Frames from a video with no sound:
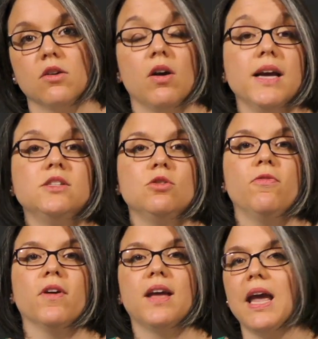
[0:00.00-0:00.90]
Christ who
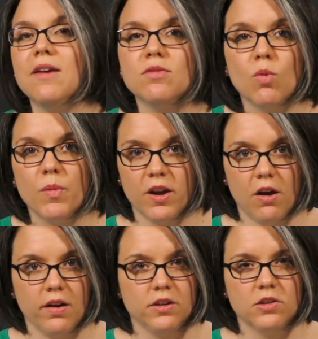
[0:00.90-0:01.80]
forgave the woman
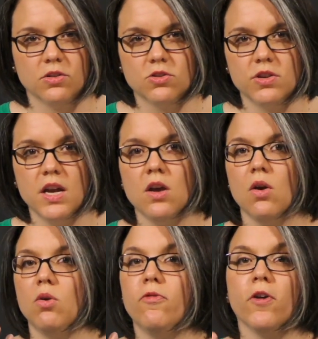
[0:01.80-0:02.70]
caught in adultery,
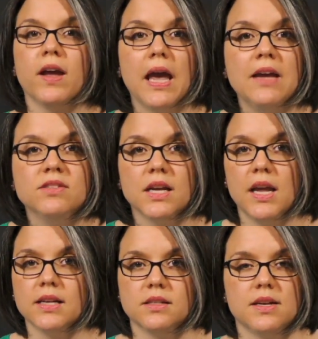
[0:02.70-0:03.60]
who forgave
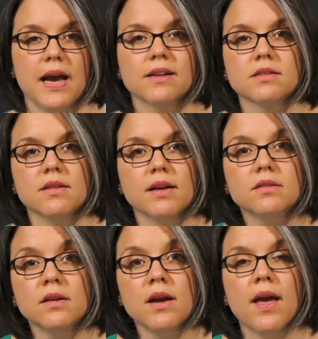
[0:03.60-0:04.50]
Zacchaeus the tax
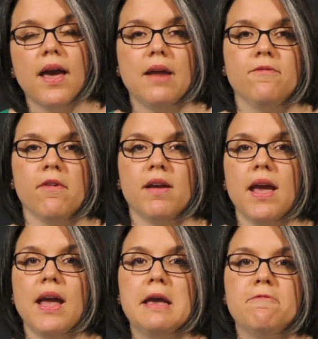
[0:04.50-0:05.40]
collector, and
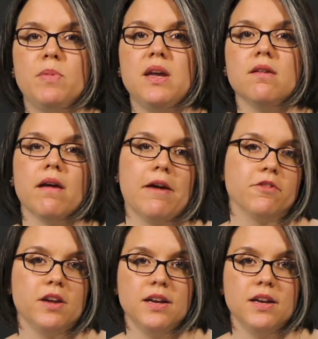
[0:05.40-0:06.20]
forgave Peter after he